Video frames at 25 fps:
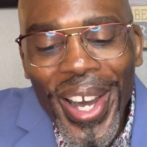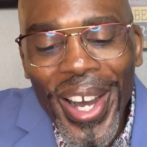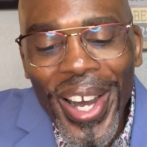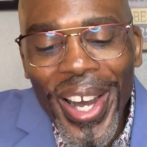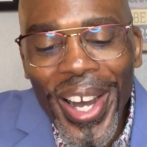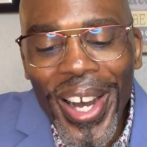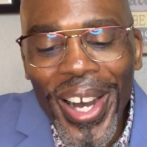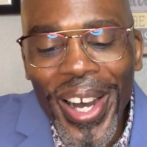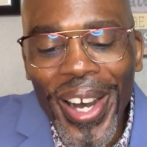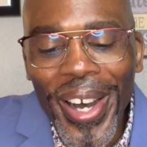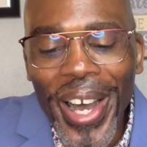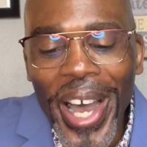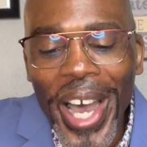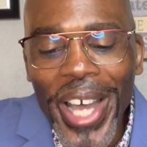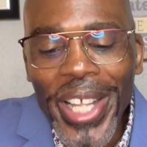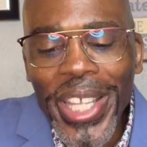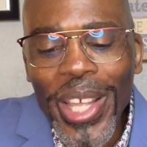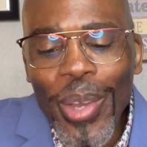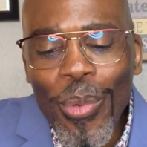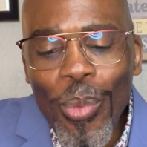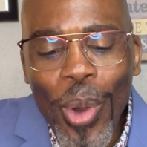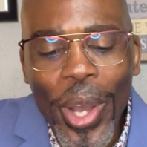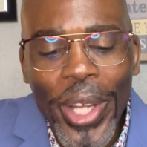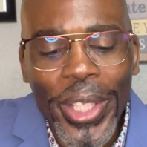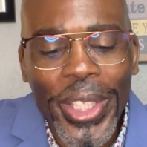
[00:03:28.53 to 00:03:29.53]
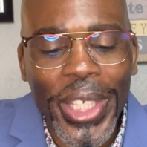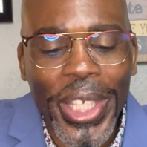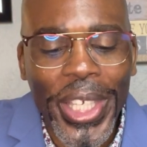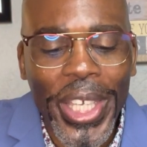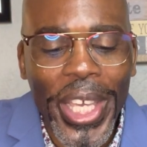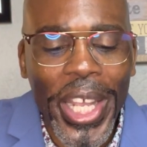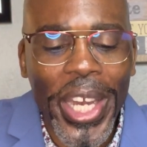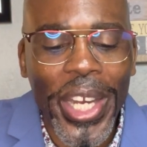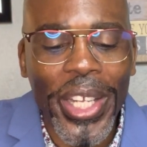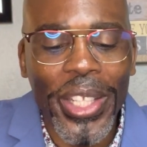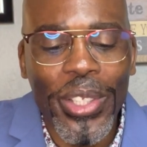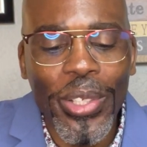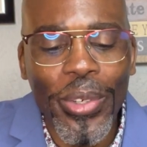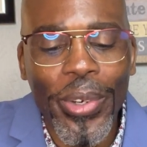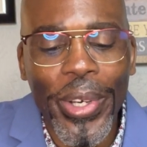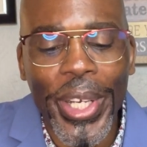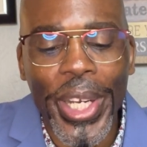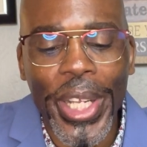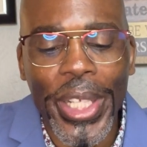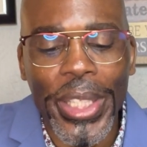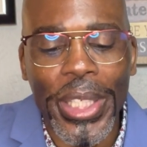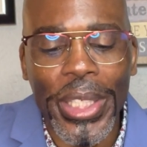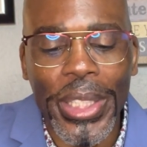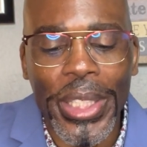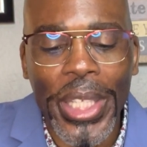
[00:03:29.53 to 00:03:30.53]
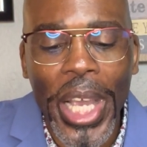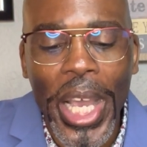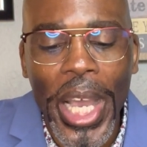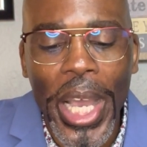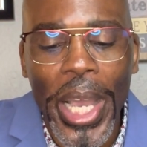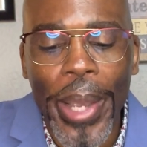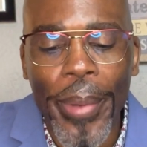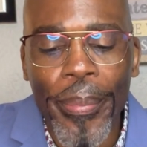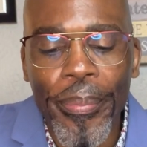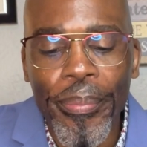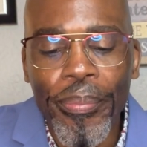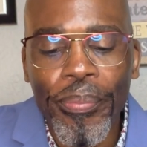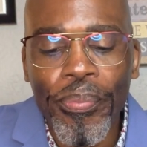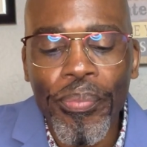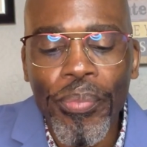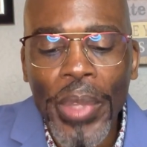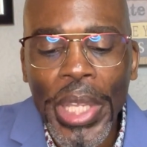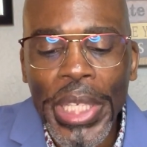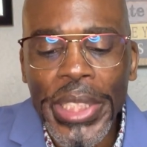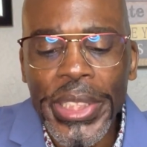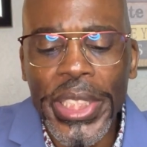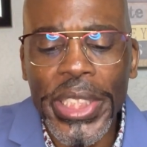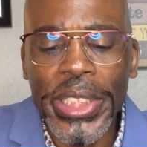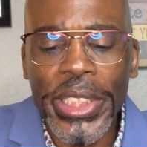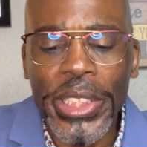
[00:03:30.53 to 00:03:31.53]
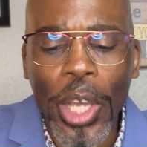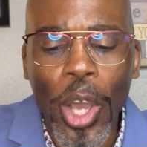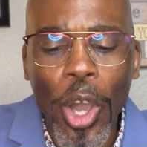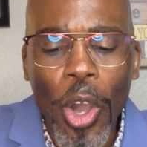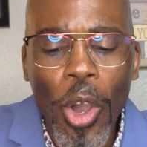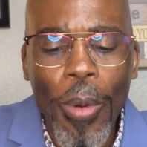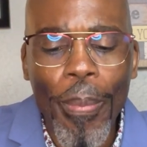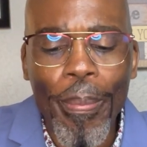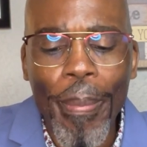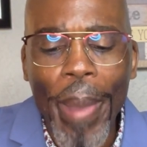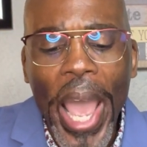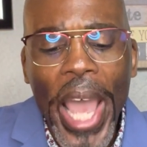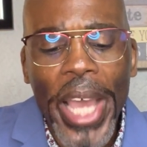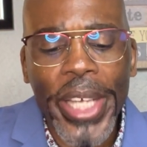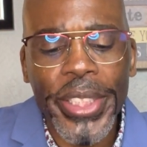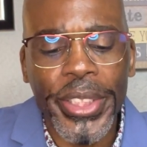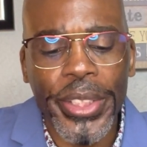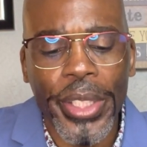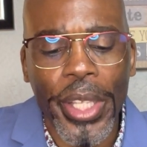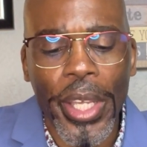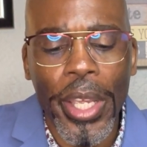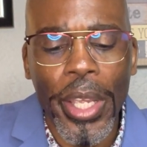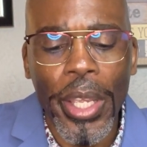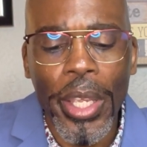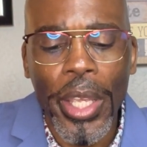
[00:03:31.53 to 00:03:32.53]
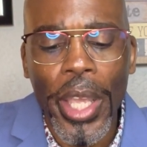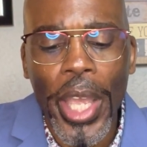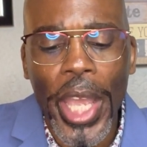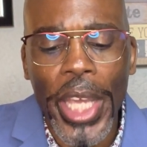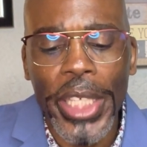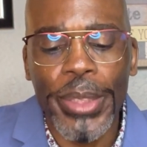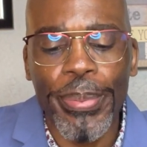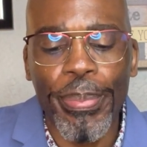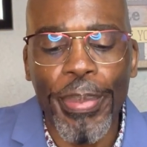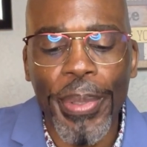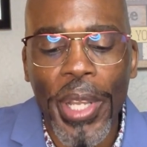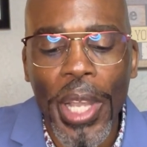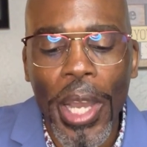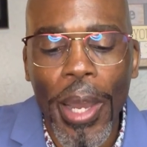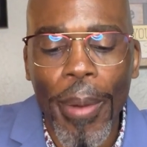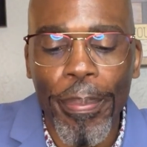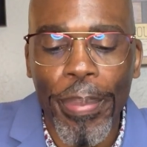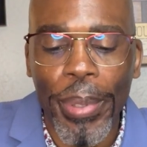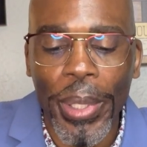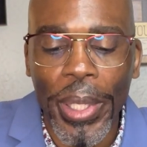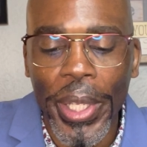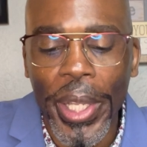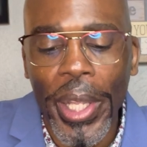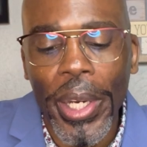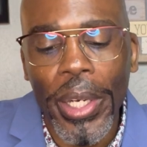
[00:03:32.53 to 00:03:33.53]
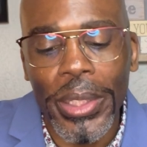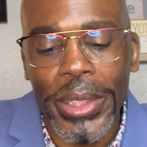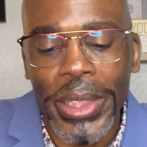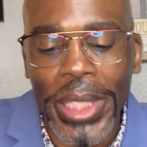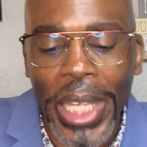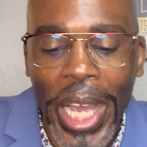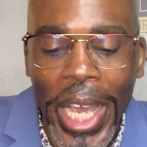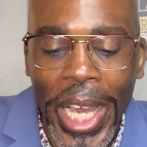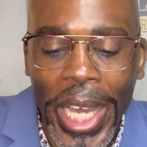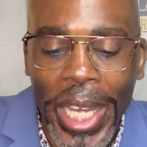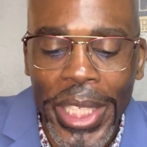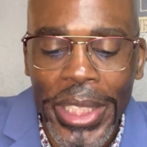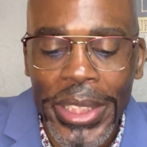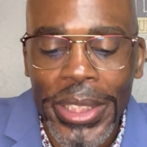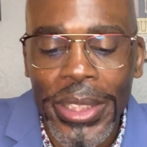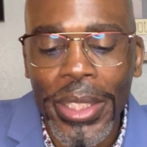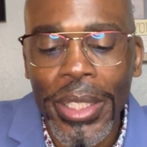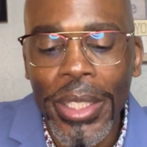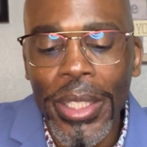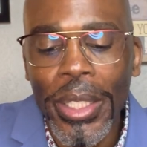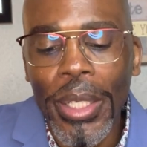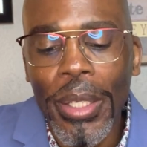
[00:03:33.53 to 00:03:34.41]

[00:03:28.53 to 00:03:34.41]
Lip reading: I didn't want to get into it at the time, since the whole mask thing has become politicized.